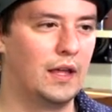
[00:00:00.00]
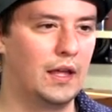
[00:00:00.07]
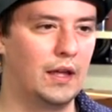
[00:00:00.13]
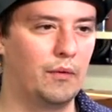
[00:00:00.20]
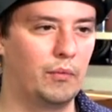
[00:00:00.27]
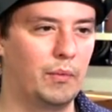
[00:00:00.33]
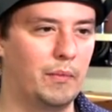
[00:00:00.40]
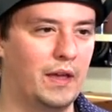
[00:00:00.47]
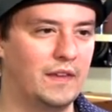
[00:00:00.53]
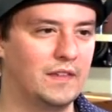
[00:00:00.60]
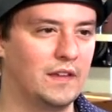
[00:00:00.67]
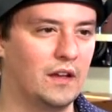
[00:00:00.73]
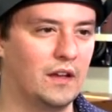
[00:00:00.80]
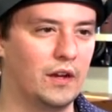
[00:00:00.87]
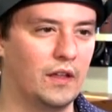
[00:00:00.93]
and we may
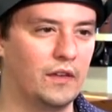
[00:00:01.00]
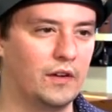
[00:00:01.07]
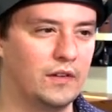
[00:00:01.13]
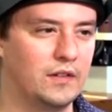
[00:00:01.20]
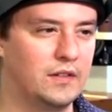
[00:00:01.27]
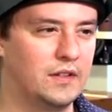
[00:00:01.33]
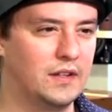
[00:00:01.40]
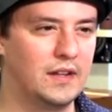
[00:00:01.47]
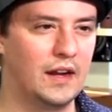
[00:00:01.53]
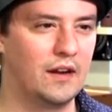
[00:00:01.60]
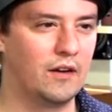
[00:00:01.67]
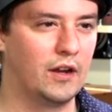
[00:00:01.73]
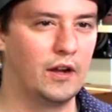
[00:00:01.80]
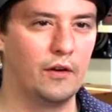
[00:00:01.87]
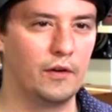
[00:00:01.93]
sell another
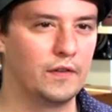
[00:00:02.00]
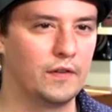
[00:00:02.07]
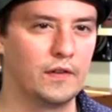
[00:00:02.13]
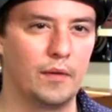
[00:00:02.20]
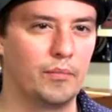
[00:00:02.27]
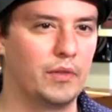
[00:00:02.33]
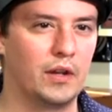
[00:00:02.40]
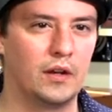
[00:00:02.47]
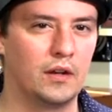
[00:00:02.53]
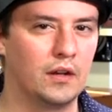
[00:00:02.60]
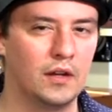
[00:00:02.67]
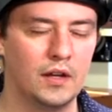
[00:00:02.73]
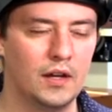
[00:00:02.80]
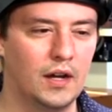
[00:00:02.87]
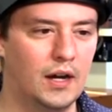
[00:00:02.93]
D'Addario or something,
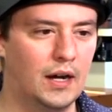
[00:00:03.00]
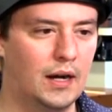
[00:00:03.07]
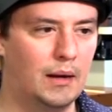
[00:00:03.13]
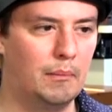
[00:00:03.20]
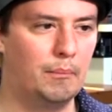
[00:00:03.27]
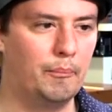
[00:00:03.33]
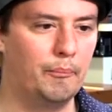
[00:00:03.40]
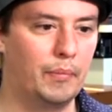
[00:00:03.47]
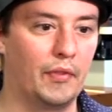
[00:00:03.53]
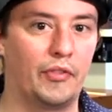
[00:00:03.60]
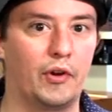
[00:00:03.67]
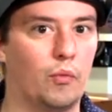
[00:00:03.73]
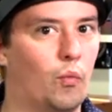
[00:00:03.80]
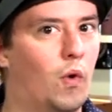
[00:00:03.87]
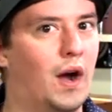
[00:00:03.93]
but
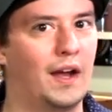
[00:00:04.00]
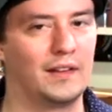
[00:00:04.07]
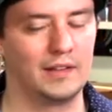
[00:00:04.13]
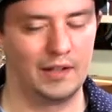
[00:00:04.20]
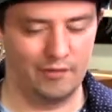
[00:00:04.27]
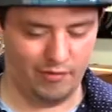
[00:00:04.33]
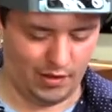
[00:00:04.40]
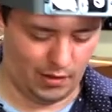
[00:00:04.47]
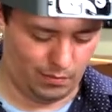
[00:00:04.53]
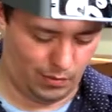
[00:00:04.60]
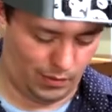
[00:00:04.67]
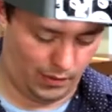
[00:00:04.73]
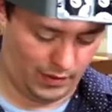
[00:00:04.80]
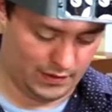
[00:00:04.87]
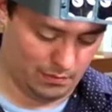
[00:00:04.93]
they're widely
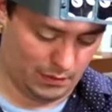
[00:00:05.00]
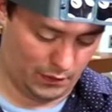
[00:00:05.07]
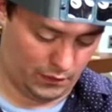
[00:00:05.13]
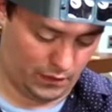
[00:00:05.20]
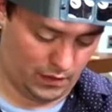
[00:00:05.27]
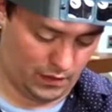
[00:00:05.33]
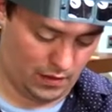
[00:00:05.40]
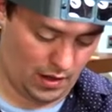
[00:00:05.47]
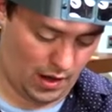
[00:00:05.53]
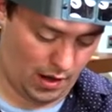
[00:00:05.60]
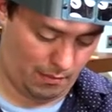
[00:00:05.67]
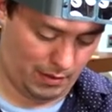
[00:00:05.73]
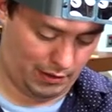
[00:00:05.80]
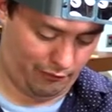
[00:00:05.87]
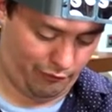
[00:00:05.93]
available. It's the most
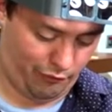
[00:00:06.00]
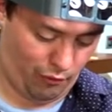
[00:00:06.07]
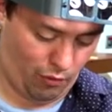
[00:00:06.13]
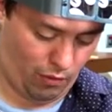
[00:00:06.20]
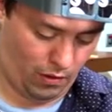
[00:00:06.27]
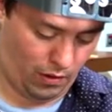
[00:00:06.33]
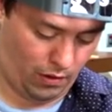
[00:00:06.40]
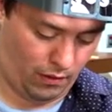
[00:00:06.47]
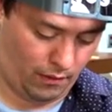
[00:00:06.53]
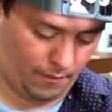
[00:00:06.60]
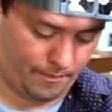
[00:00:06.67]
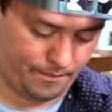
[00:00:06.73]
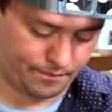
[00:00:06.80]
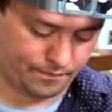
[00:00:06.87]
common for